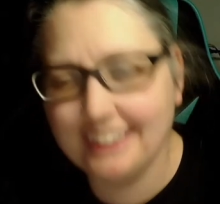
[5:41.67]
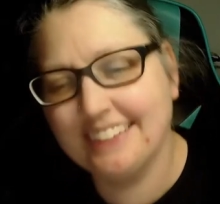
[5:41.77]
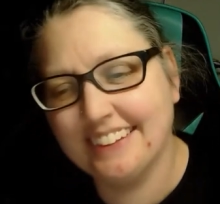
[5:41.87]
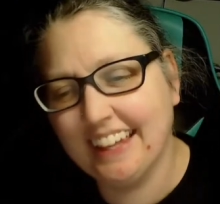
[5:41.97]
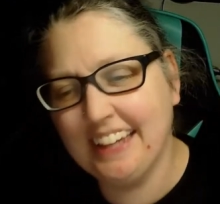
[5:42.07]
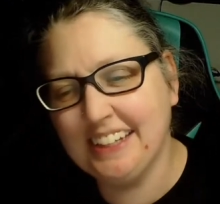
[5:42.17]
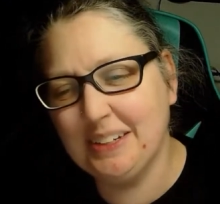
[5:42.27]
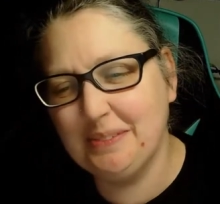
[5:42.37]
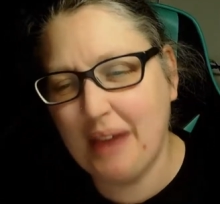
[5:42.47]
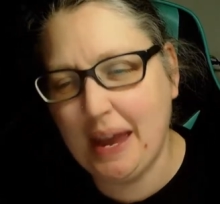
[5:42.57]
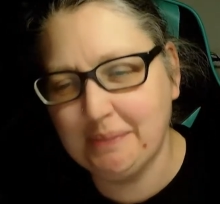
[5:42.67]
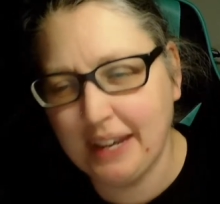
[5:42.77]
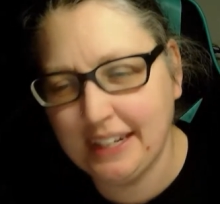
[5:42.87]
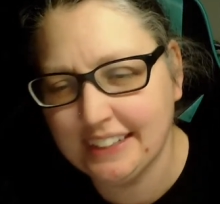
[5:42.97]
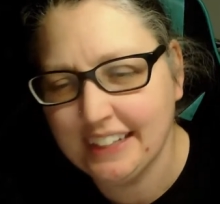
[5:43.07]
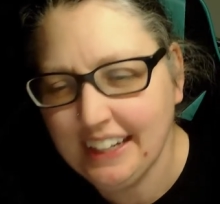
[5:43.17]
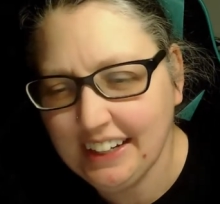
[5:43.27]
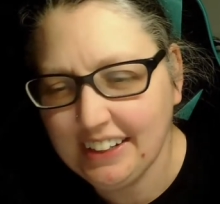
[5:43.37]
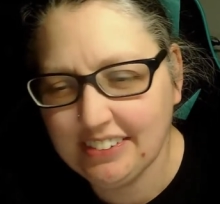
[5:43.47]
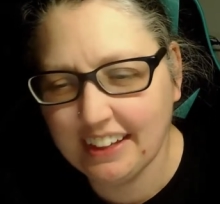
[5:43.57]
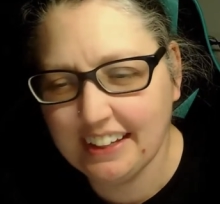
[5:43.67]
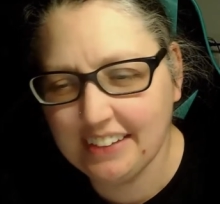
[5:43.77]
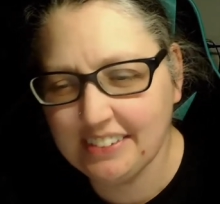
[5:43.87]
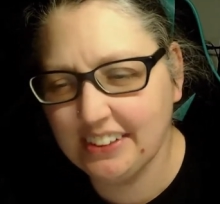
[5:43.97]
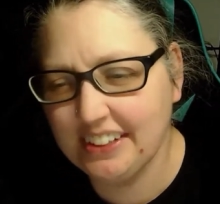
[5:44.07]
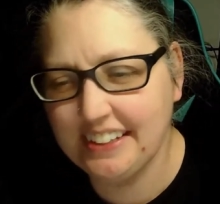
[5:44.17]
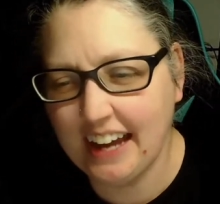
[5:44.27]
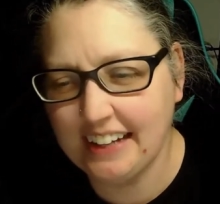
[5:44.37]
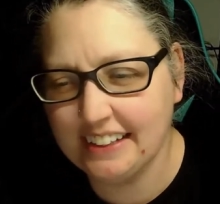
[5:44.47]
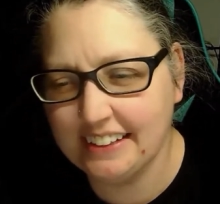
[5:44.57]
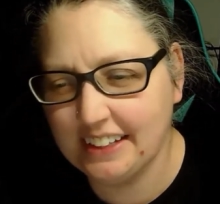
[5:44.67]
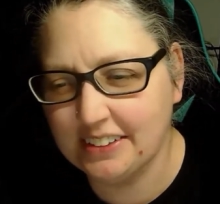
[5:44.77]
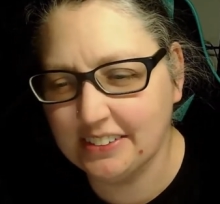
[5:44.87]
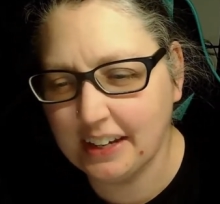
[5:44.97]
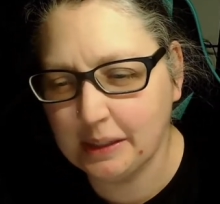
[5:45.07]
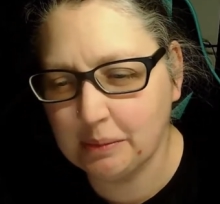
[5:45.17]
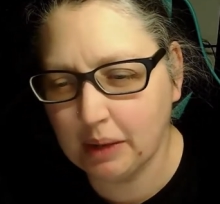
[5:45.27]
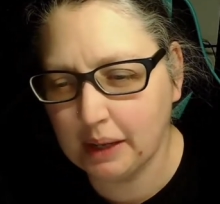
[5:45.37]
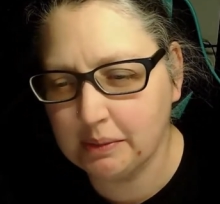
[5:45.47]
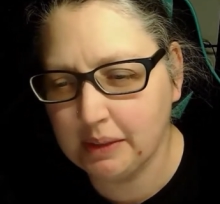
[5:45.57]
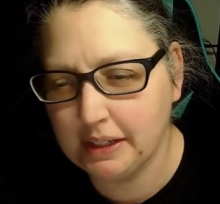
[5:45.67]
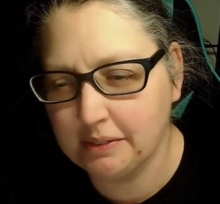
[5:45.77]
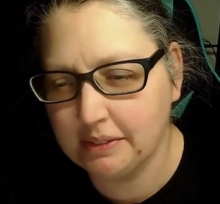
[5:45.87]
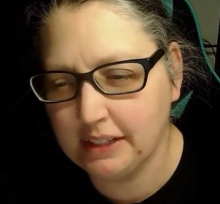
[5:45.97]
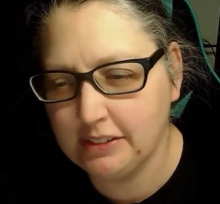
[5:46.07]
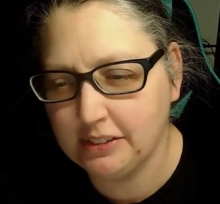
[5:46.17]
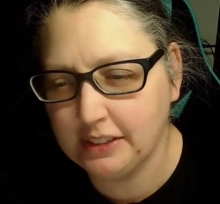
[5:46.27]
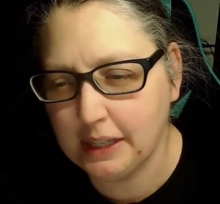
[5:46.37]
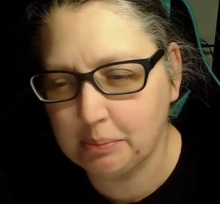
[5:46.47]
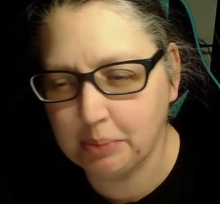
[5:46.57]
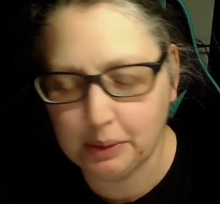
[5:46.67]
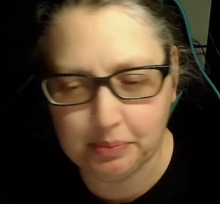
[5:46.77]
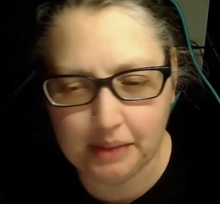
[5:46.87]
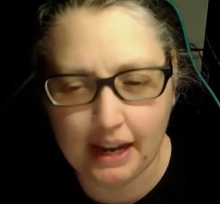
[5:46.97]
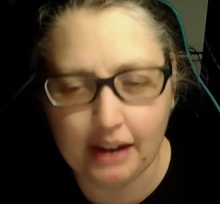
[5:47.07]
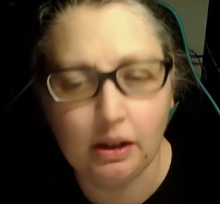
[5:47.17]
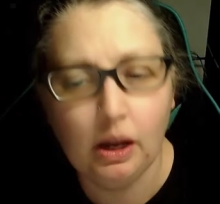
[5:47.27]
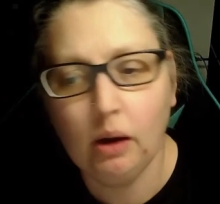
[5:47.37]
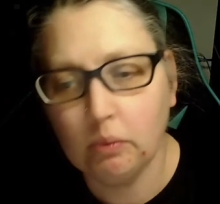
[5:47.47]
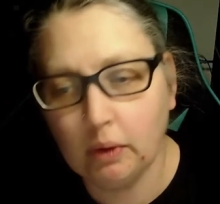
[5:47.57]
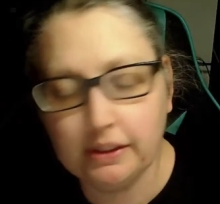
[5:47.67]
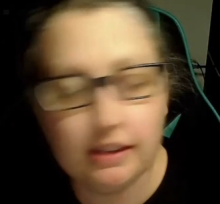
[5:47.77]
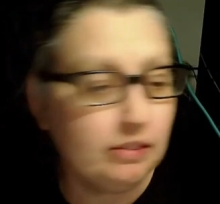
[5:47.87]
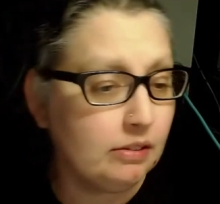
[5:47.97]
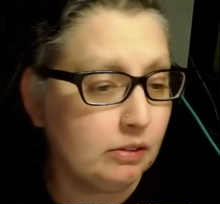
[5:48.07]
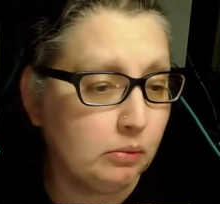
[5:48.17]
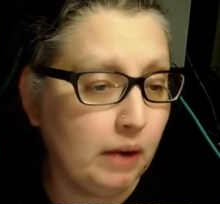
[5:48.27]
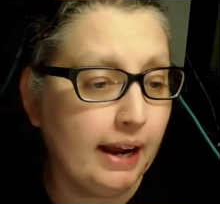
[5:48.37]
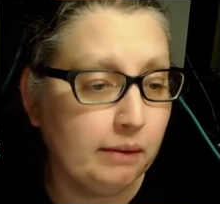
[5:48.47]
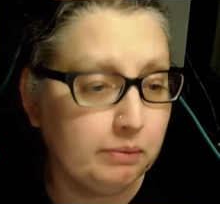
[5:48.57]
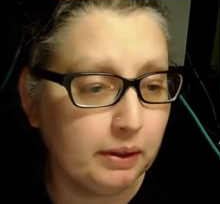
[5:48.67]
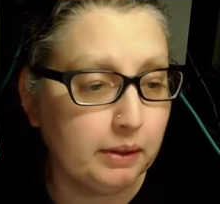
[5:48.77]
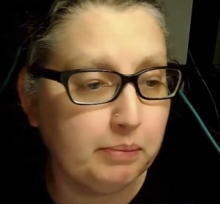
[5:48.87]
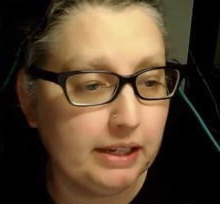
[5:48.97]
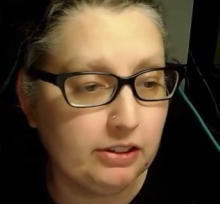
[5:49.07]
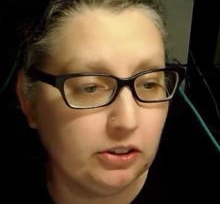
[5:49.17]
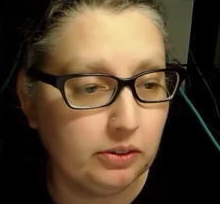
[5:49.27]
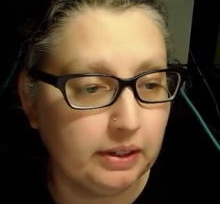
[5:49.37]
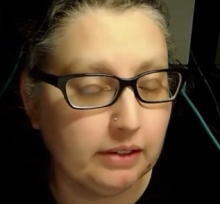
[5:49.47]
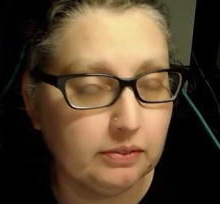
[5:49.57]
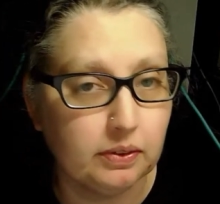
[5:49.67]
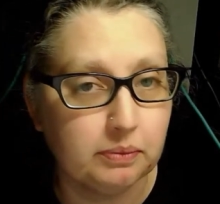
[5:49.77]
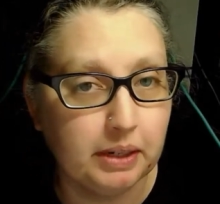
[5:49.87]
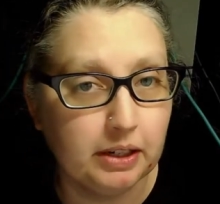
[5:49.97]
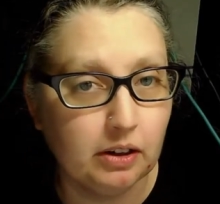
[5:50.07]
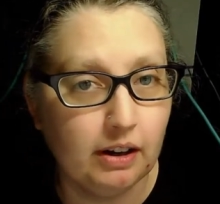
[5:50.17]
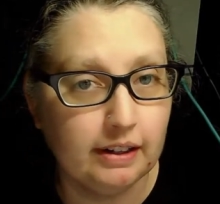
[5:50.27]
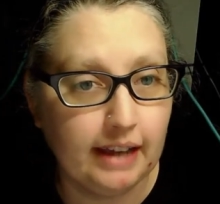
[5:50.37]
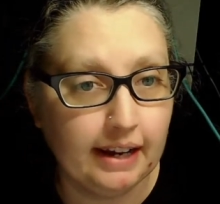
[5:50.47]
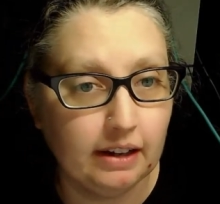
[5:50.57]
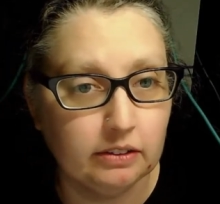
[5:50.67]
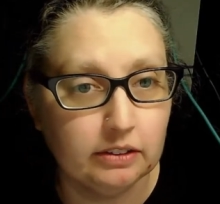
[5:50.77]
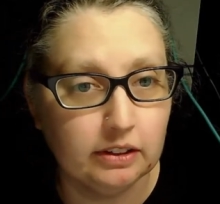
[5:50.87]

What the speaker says: Thank you, Batman. You said that's good, Dana, that you're taking a break. We don't need you to get pooped out. Well, this is the way I'm going to be doing it from here on out.